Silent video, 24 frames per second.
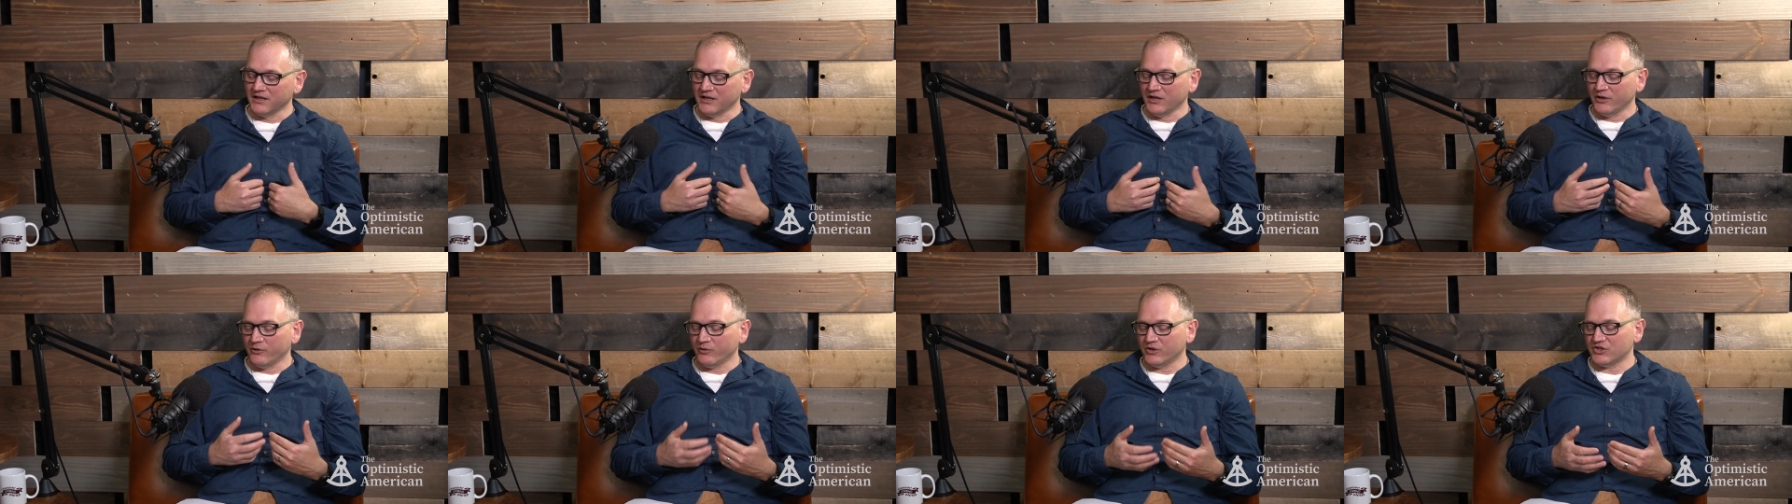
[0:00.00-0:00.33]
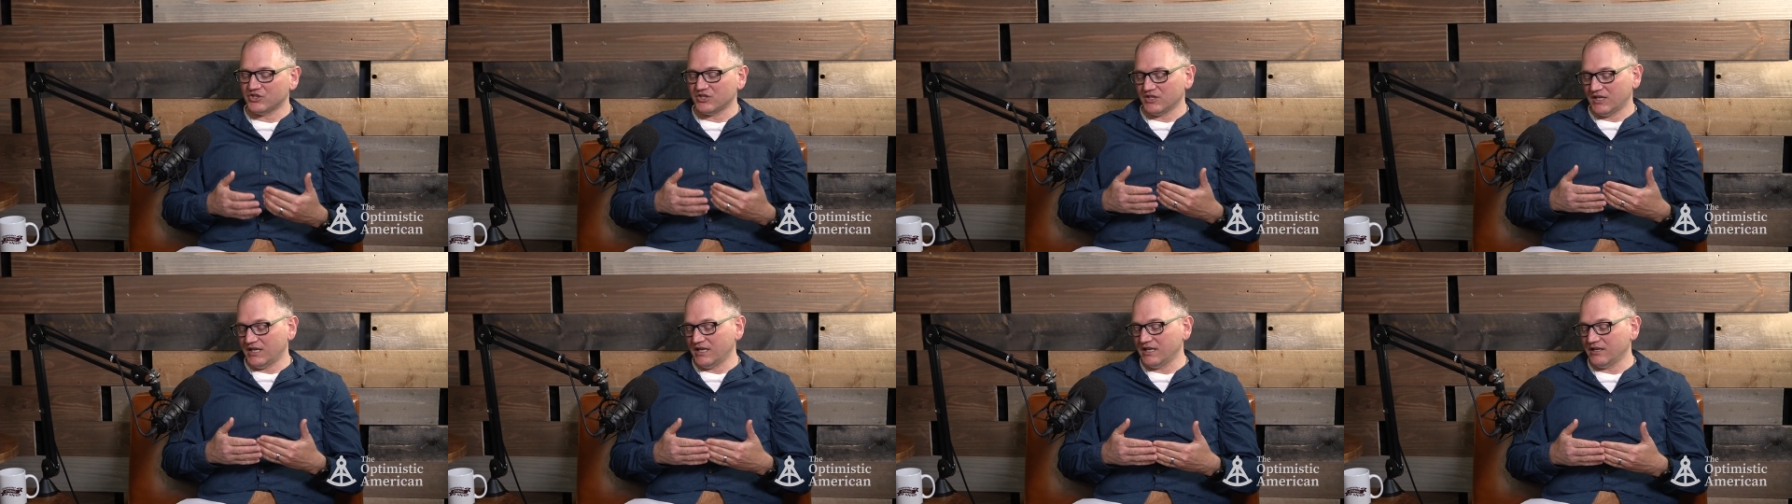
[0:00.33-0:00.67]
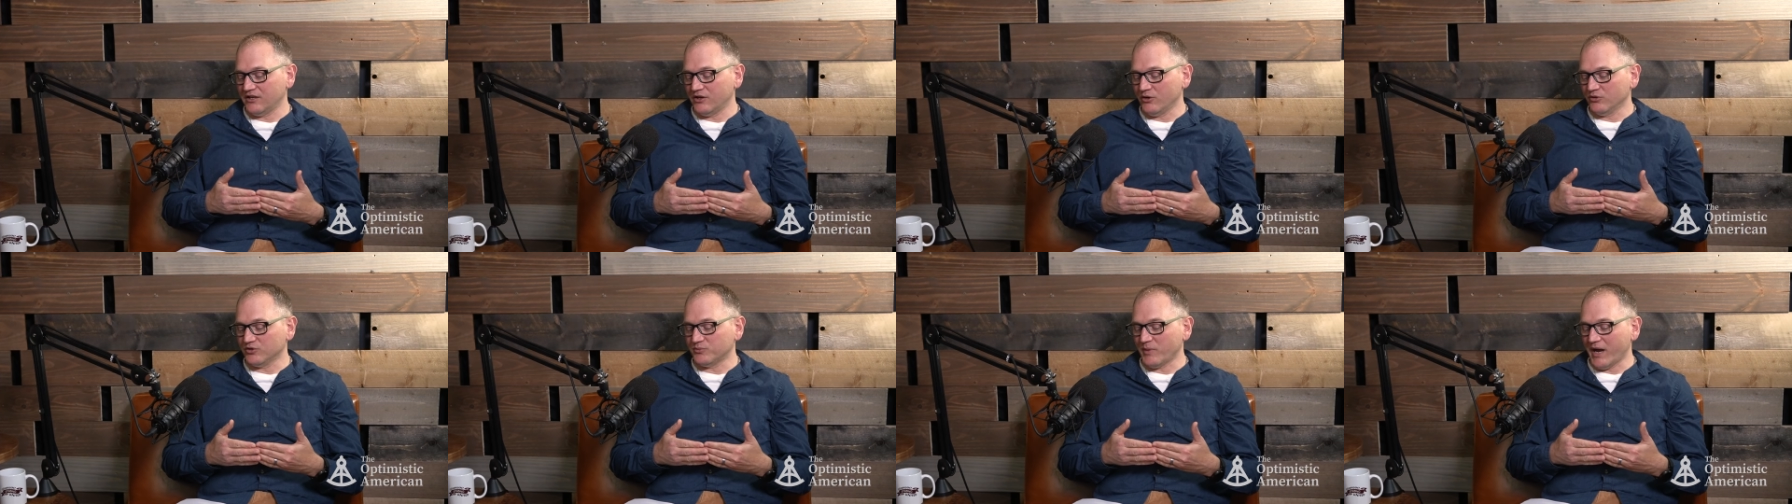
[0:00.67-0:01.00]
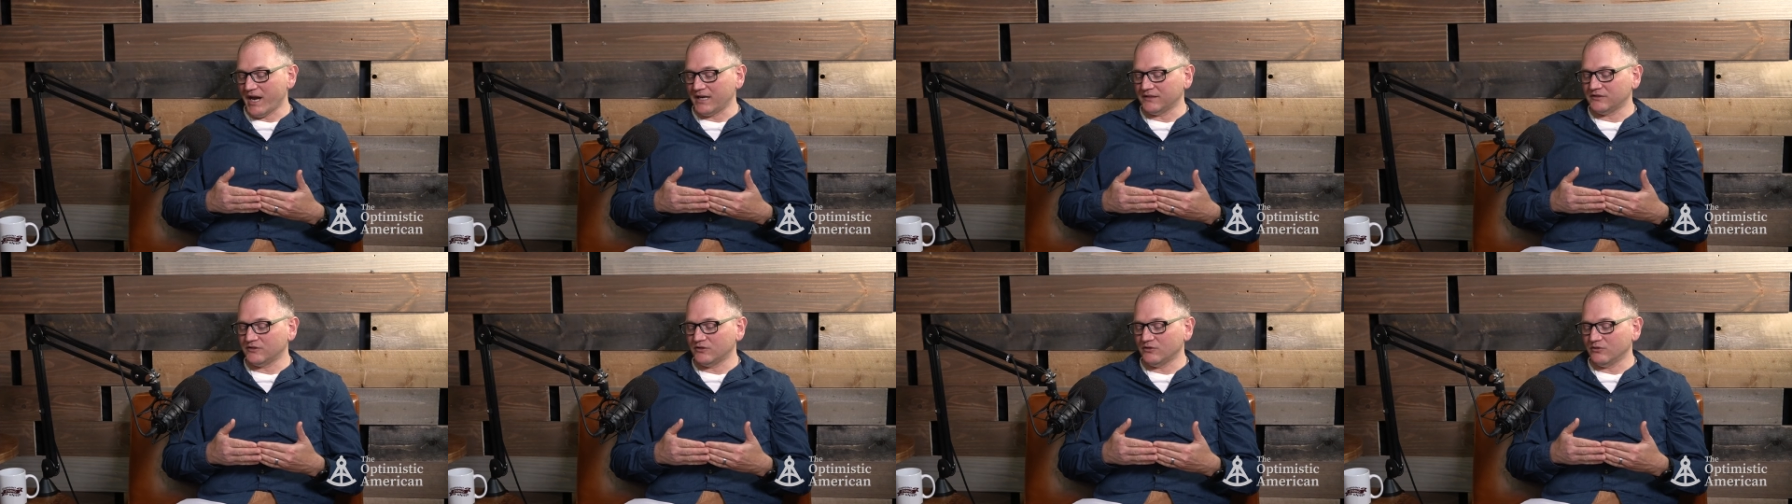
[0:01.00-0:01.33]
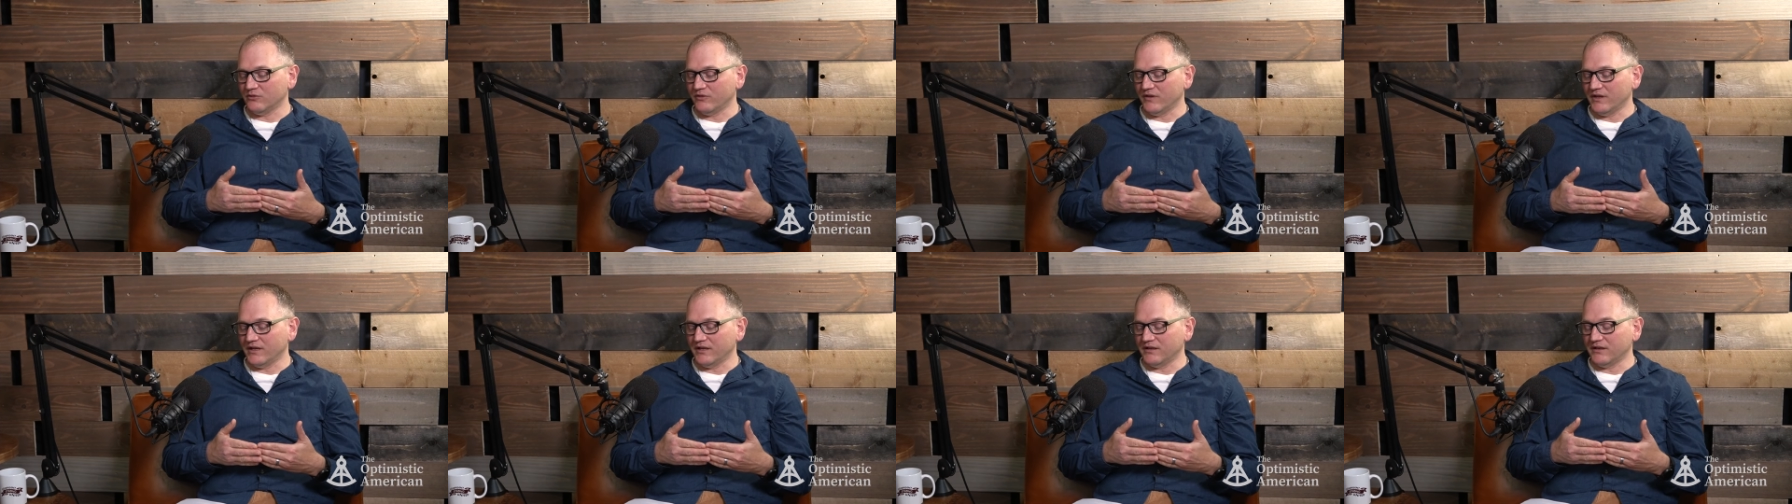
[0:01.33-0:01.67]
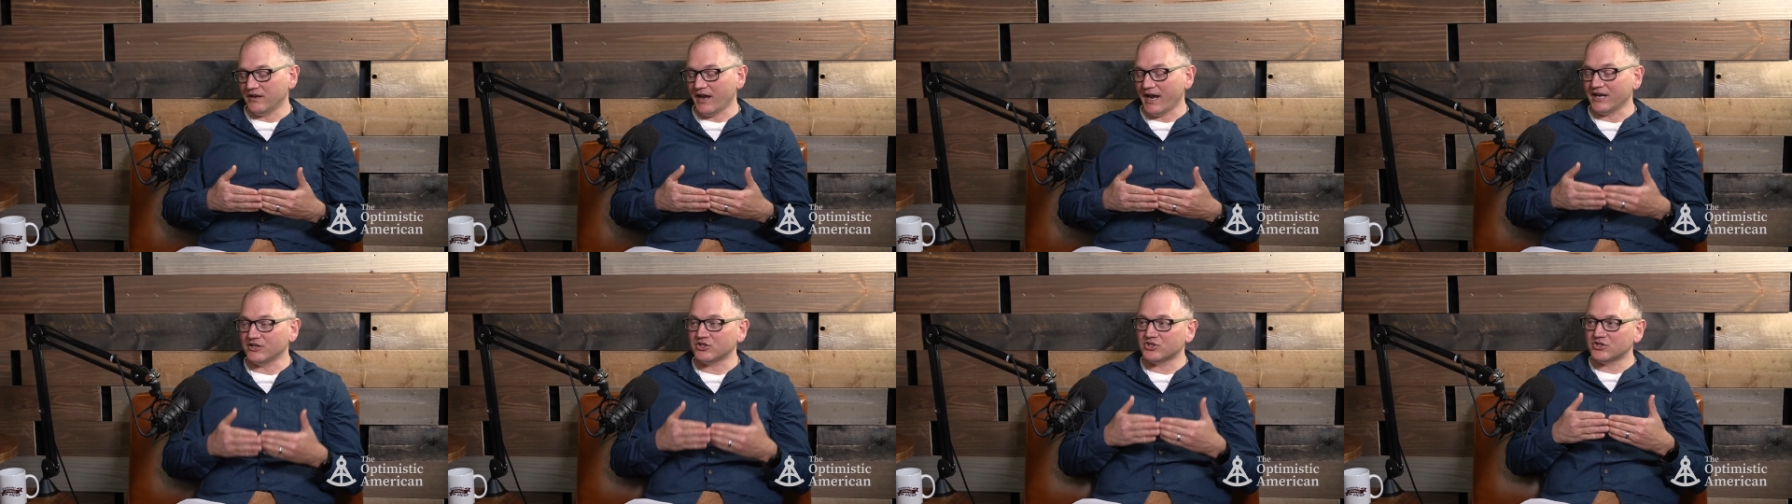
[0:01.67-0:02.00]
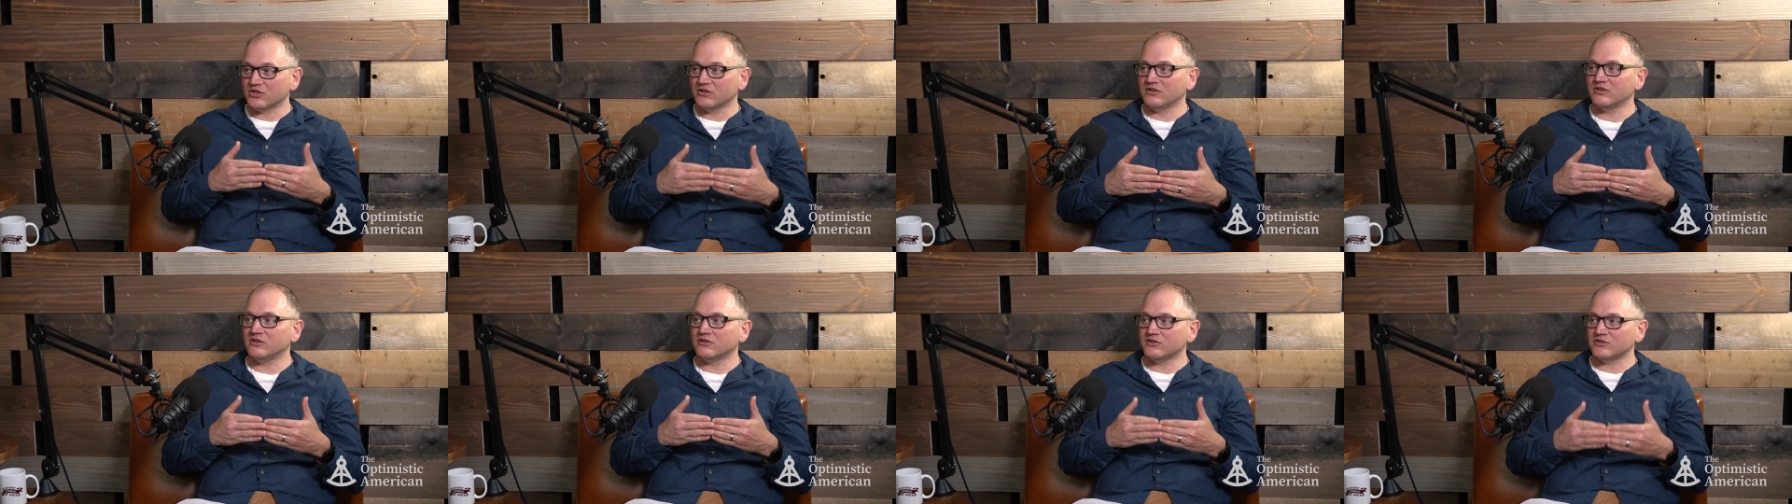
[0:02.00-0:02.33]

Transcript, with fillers: which again goes back to then i shouldn't